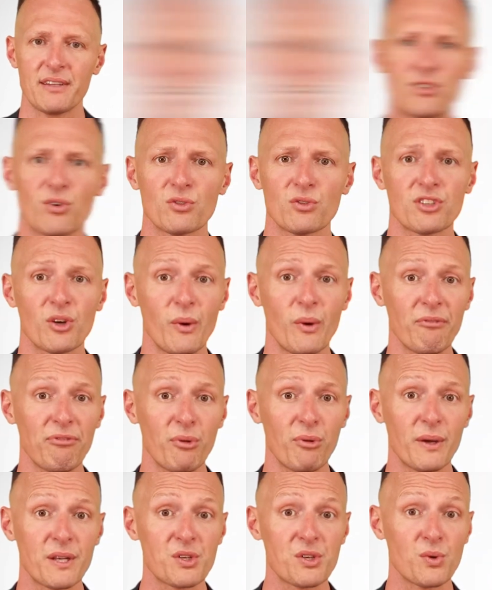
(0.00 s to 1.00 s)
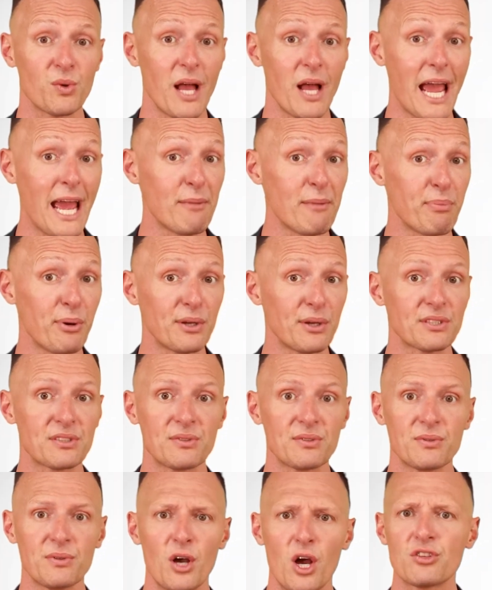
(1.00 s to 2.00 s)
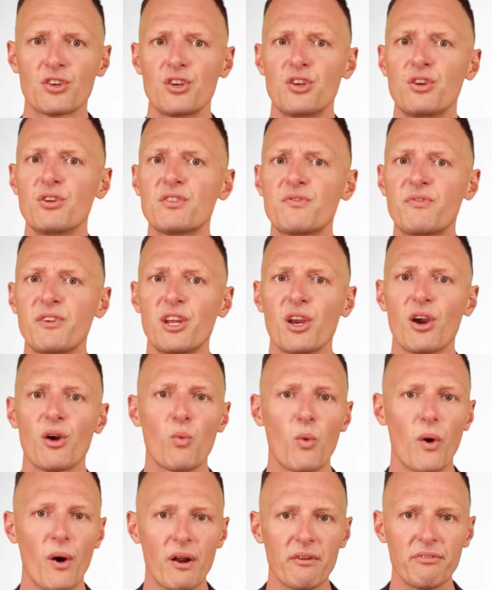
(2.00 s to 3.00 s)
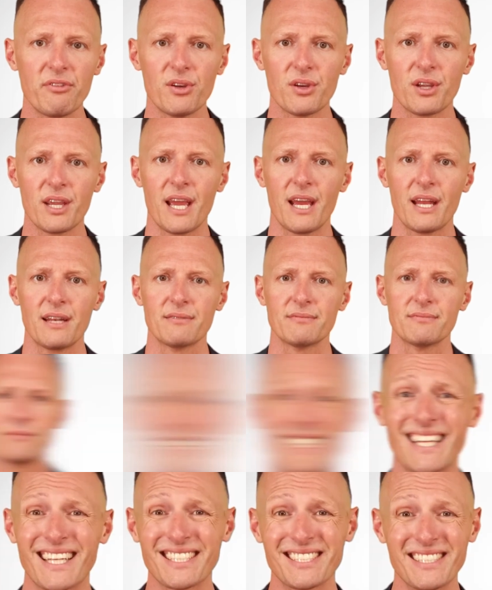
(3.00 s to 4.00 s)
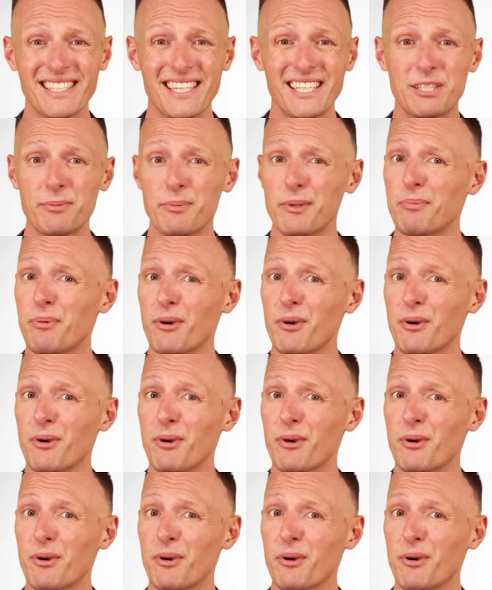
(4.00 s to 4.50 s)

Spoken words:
It's also influential and personal, so use video wherever you can. It doesn't need to be